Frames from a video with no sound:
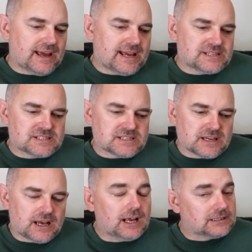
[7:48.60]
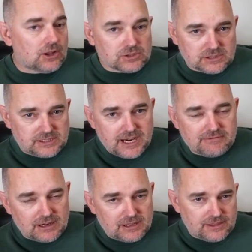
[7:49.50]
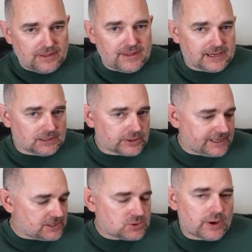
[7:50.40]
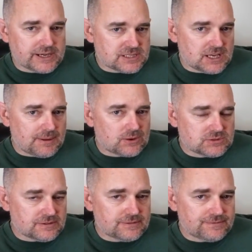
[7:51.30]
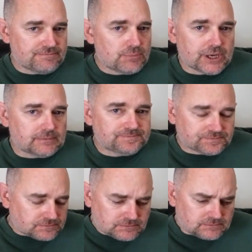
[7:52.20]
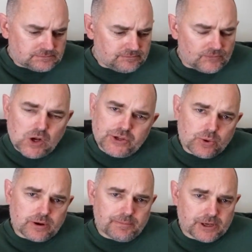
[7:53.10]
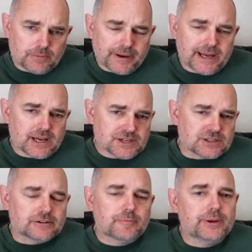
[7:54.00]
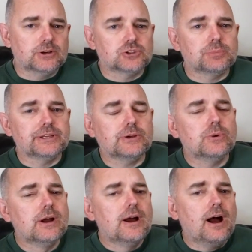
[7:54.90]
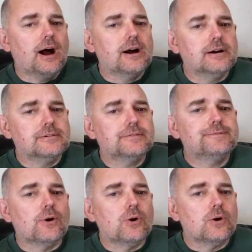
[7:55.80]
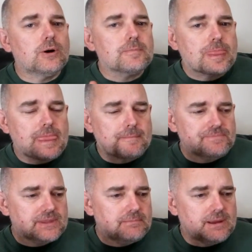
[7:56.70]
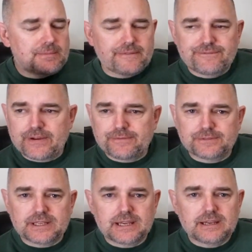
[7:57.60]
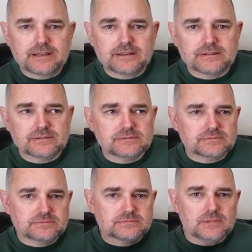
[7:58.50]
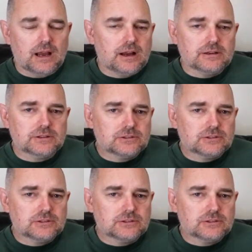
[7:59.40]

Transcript: it's a lot dearer than that. You're looking at twice the amount of money. You can pick up a, a Sonoff POW uh, for maybe 15 uh,